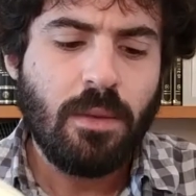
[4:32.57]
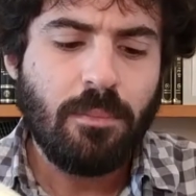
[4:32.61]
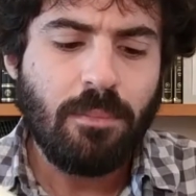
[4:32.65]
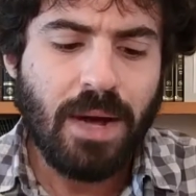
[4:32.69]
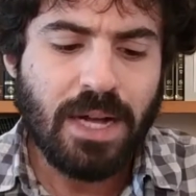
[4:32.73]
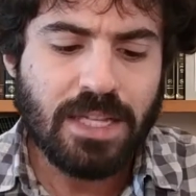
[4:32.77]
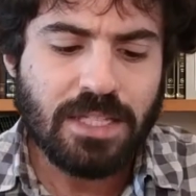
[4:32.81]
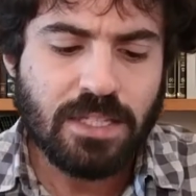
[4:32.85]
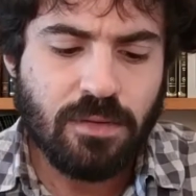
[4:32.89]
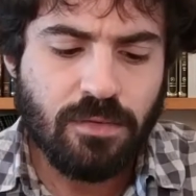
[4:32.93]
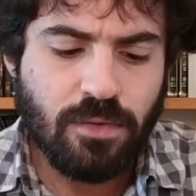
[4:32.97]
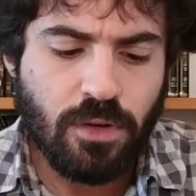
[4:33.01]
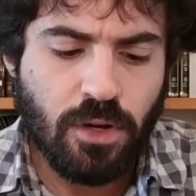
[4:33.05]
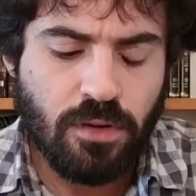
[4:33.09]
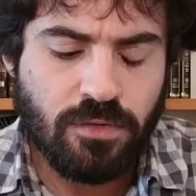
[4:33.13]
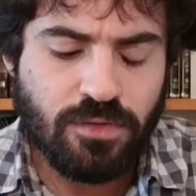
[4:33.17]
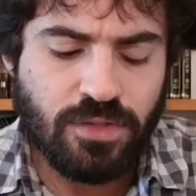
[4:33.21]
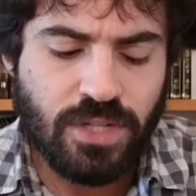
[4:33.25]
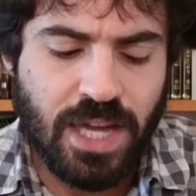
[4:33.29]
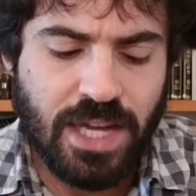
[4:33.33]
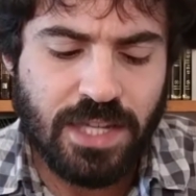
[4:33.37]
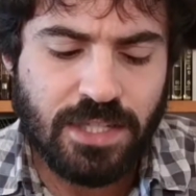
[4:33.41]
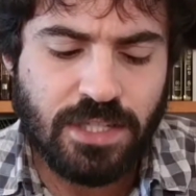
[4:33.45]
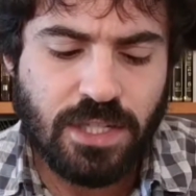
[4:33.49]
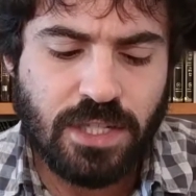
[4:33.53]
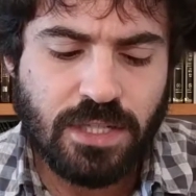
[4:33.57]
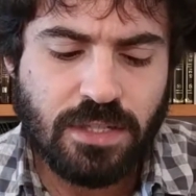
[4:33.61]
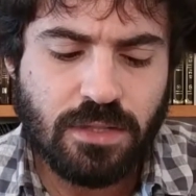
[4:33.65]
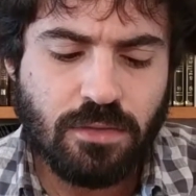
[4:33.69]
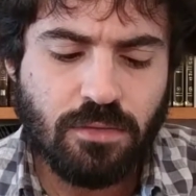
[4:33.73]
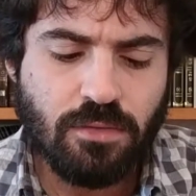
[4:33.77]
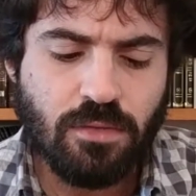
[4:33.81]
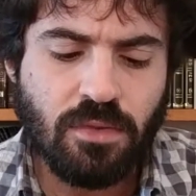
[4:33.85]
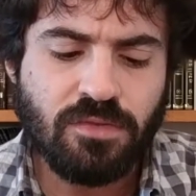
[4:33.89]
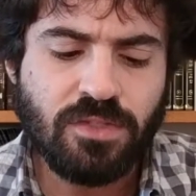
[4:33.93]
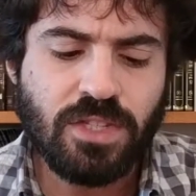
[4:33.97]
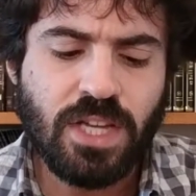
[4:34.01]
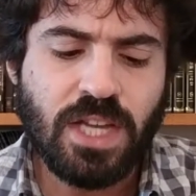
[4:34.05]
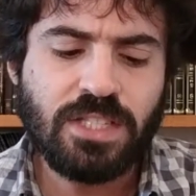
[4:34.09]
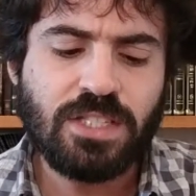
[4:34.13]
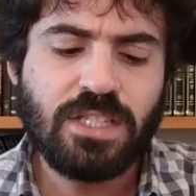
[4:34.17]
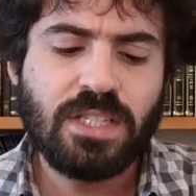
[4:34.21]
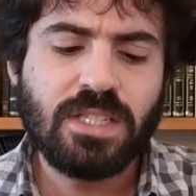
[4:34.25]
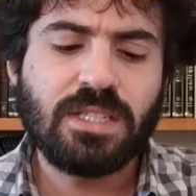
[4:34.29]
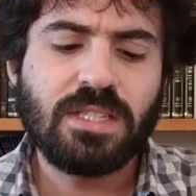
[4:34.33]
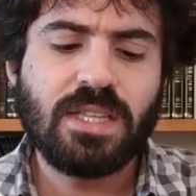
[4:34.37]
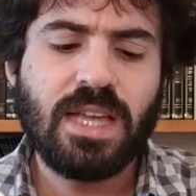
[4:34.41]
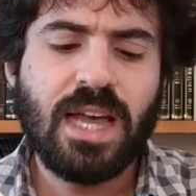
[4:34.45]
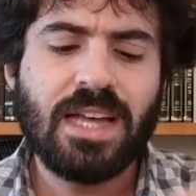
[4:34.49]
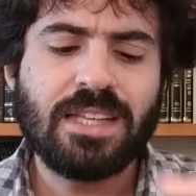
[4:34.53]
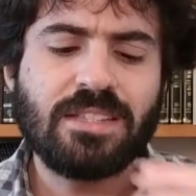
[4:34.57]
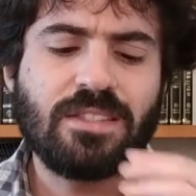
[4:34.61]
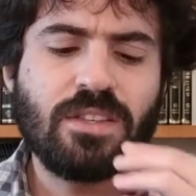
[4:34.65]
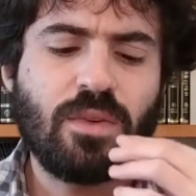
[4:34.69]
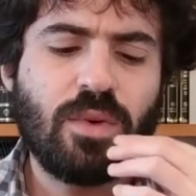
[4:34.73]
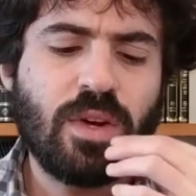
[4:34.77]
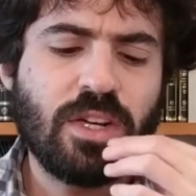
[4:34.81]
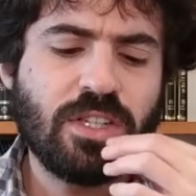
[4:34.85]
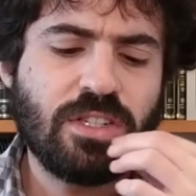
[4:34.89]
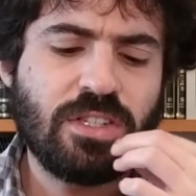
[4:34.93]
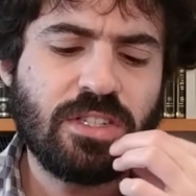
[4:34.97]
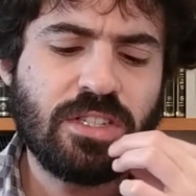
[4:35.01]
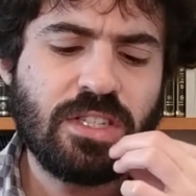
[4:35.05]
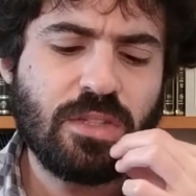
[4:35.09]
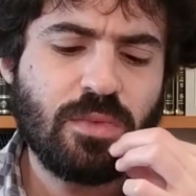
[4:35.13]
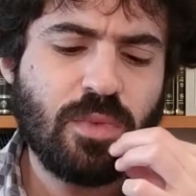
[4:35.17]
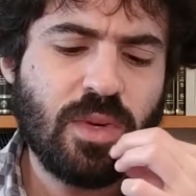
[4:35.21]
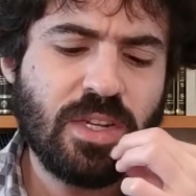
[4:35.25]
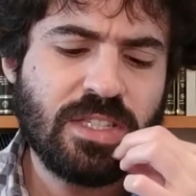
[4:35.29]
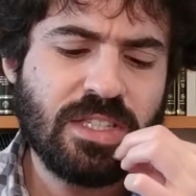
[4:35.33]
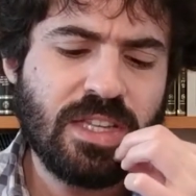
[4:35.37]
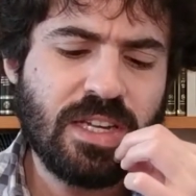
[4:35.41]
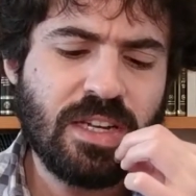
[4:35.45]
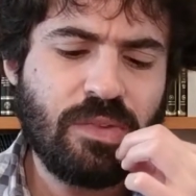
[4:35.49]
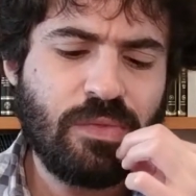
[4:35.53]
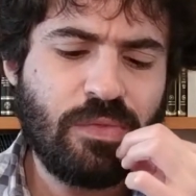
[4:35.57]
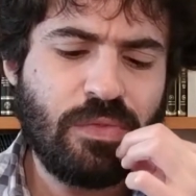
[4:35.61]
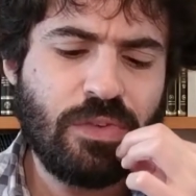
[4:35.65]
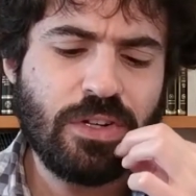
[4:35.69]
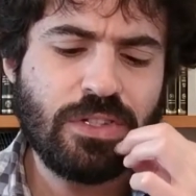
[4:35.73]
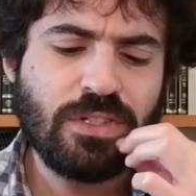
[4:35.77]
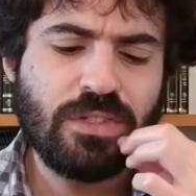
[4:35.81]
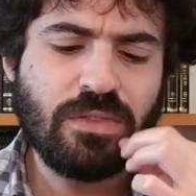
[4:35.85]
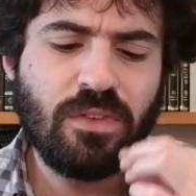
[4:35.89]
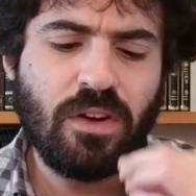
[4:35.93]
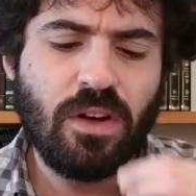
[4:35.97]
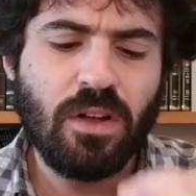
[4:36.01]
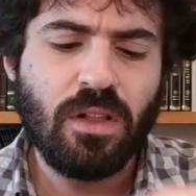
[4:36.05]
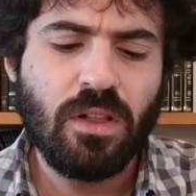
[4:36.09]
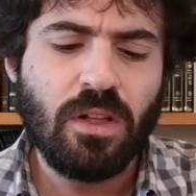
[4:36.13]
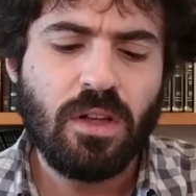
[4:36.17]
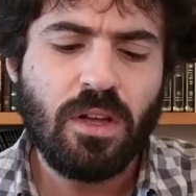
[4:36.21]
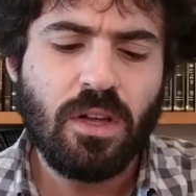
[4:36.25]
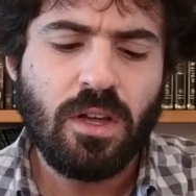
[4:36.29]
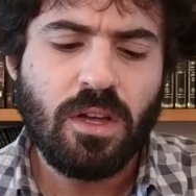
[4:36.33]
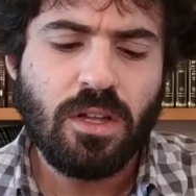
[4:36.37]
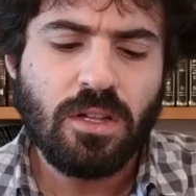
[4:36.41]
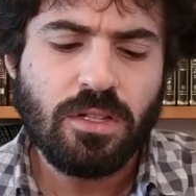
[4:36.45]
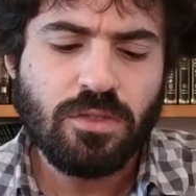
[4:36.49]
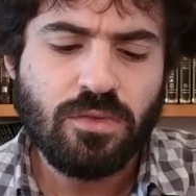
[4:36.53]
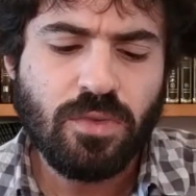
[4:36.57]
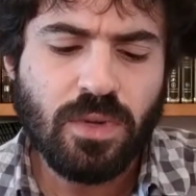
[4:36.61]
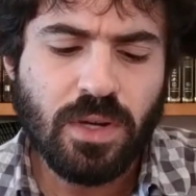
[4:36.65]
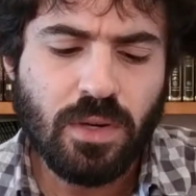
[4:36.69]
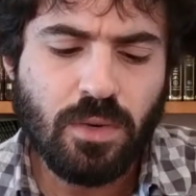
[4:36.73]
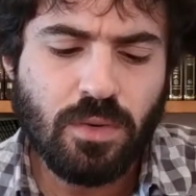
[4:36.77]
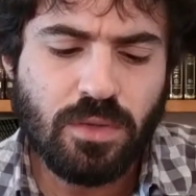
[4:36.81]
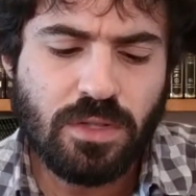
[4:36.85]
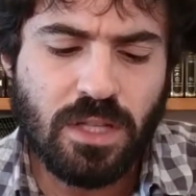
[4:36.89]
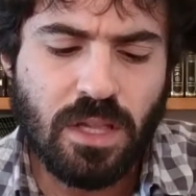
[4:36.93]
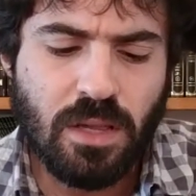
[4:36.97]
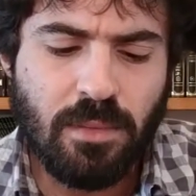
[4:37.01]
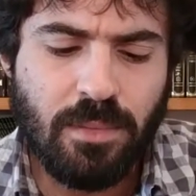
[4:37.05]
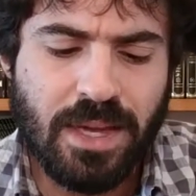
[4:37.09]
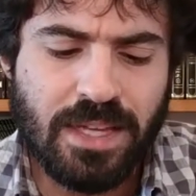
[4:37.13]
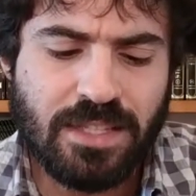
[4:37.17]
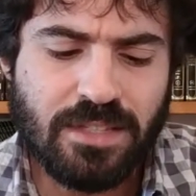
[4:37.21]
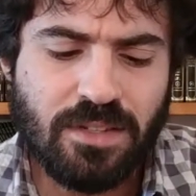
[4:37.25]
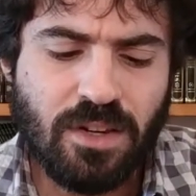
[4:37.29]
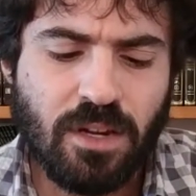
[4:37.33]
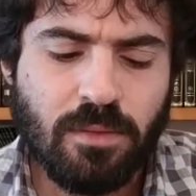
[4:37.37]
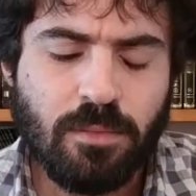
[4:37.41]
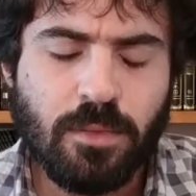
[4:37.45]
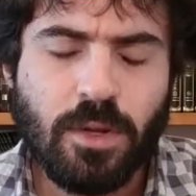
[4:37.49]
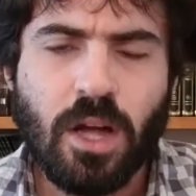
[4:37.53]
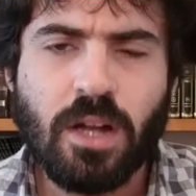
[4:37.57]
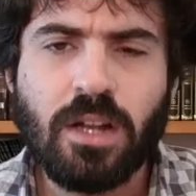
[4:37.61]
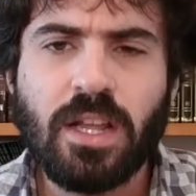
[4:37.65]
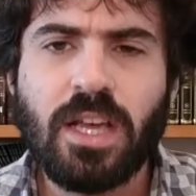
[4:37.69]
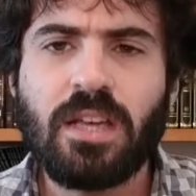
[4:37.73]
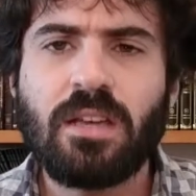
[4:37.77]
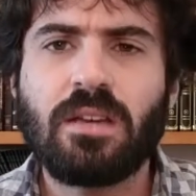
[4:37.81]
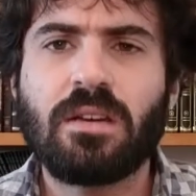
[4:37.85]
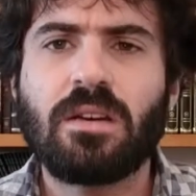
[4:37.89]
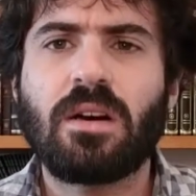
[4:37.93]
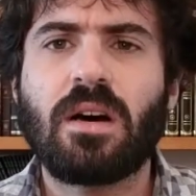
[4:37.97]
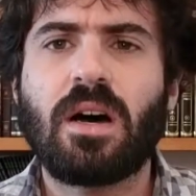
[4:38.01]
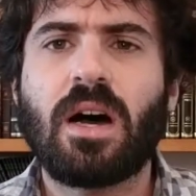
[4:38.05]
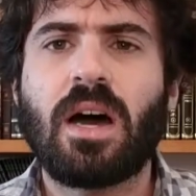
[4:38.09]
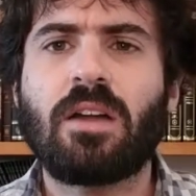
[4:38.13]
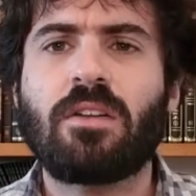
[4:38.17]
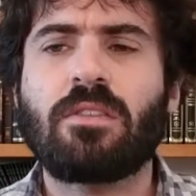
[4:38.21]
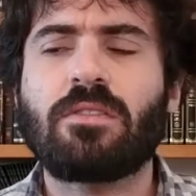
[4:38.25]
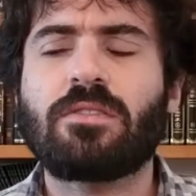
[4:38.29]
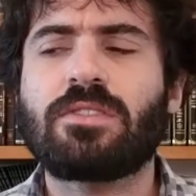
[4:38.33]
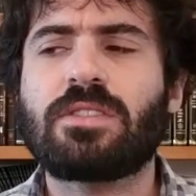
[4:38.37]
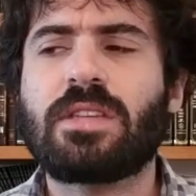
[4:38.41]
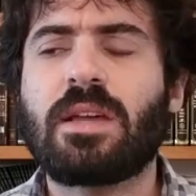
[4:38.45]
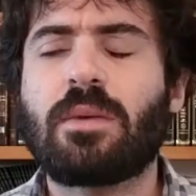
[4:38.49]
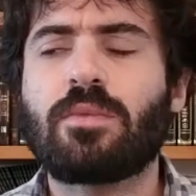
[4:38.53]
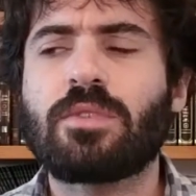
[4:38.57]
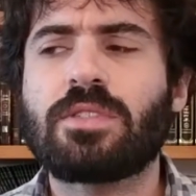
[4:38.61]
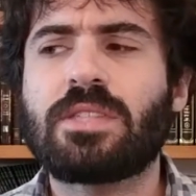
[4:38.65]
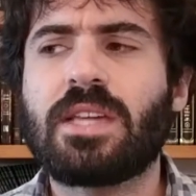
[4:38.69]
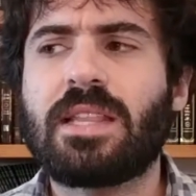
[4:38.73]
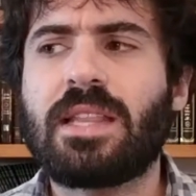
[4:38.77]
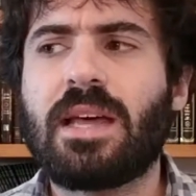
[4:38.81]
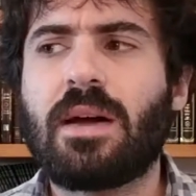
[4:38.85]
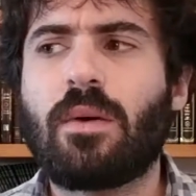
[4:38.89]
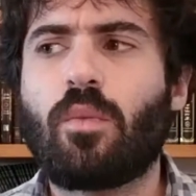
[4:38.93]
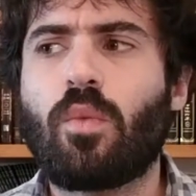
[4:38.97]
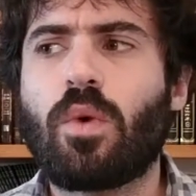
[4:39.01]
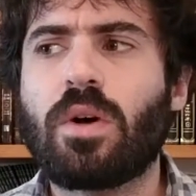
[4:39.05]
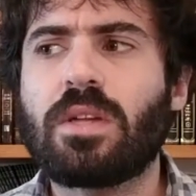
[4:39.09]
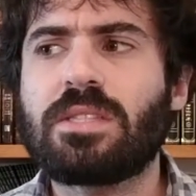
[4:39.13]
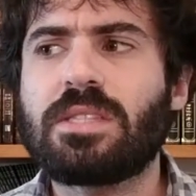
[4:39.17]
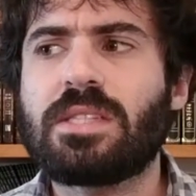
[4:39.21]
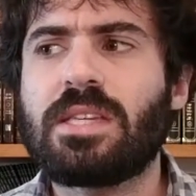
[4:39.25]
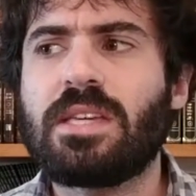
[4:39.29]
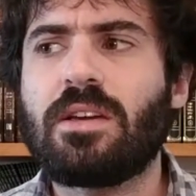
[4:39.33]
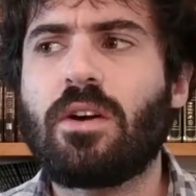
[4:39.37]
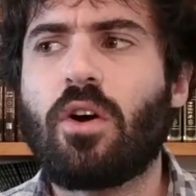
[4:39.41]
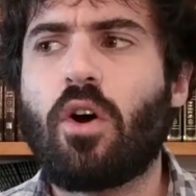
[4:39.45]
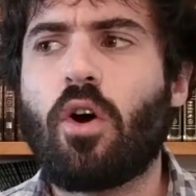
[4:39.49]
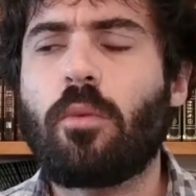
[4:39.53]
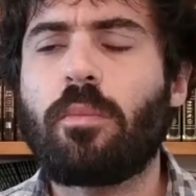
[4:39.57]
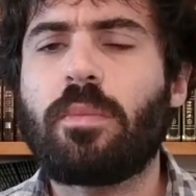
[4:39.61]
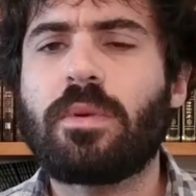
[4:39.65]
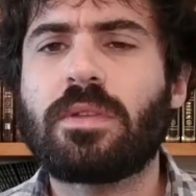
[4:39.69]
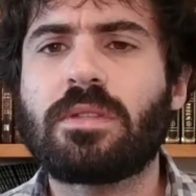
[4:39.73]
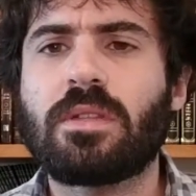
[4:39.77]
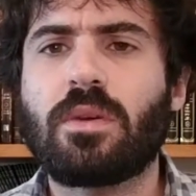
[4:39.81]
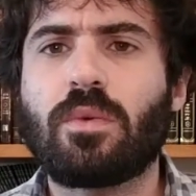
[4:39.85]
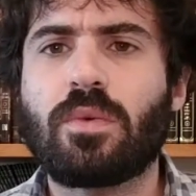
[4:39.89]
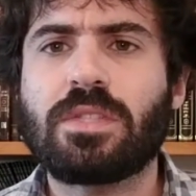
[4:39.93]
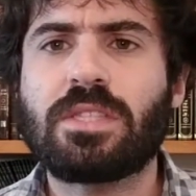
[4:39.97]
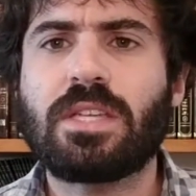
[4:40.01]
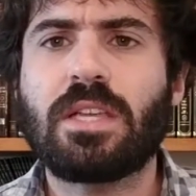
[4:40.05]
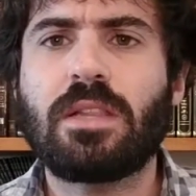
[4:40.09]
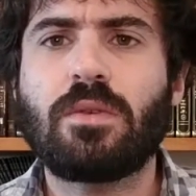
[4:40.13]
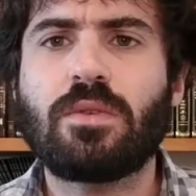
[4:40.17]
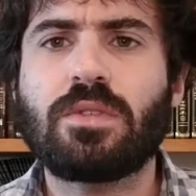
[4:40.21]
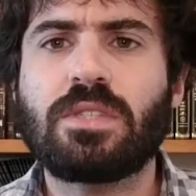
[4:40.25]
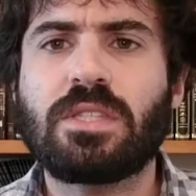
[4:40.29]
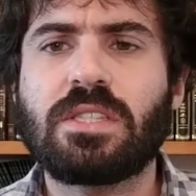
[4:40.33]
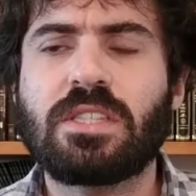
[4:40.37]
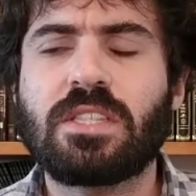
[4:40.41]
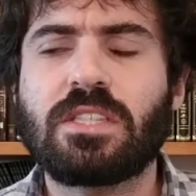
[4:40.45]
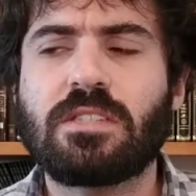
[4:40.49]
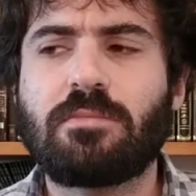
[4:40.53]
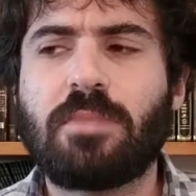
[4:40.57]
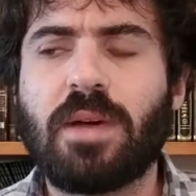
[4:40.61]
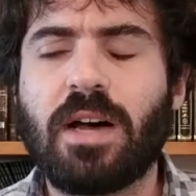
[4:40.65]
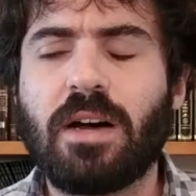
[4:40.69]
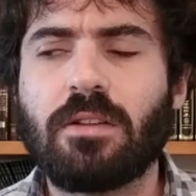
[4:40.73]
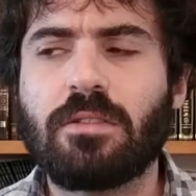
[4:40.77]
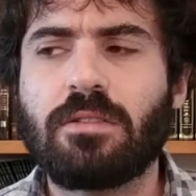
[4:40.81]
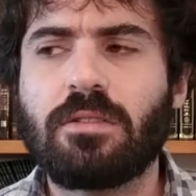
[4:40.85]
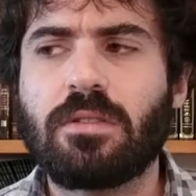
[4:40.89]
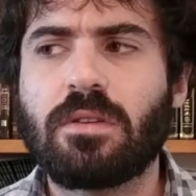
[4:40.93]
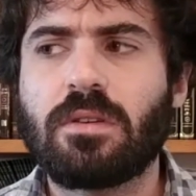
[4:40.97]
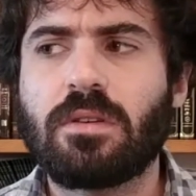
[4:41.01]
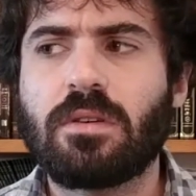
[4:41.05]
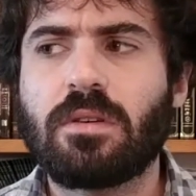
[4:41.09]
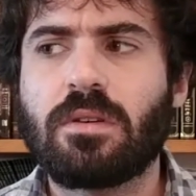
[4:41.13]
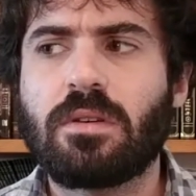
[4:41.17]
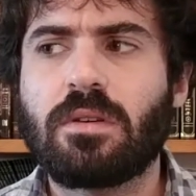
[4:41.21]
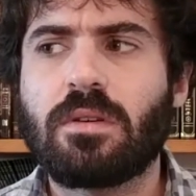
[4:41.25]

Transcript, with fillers: Maskefler of Sheshis. of Sheshis asks a question. He says, one second. First of all, Emyane, I don't understand. We're saying that once he opened, once he loosens his belt,